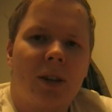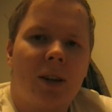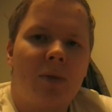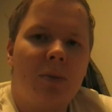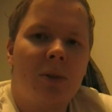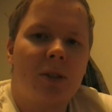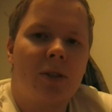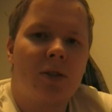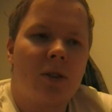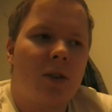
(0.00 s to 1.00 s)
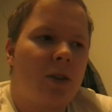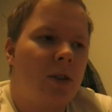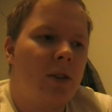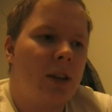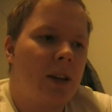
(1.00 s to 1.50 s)
I will make
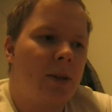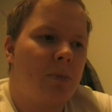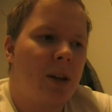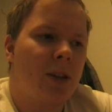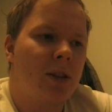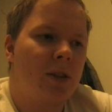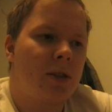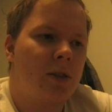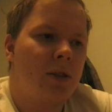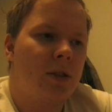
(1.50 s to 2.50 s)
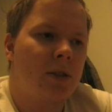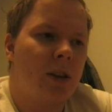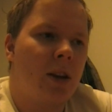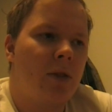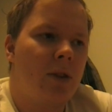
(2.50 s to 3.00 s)
sure that the package is
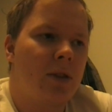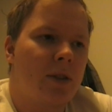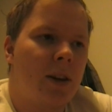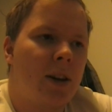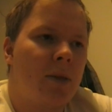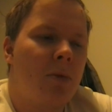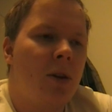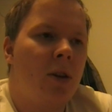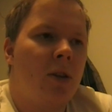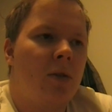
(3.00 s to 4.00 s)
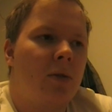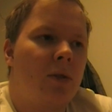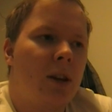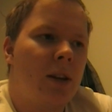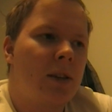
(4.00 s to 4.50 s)
here in time
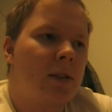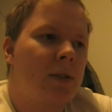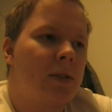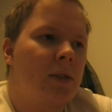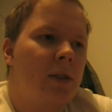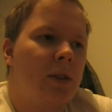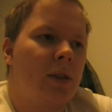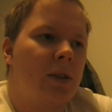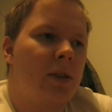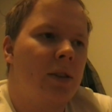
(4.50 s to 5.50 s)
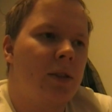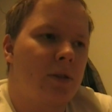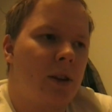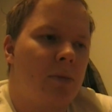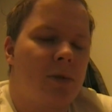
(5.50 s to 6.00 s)
or else uh,
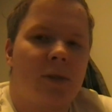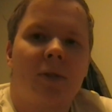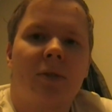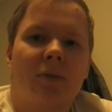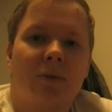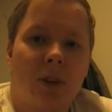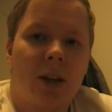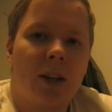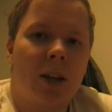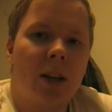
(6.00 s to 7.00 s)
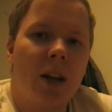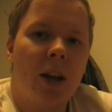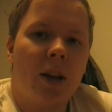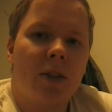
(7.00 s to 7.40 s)
it comes on Friday.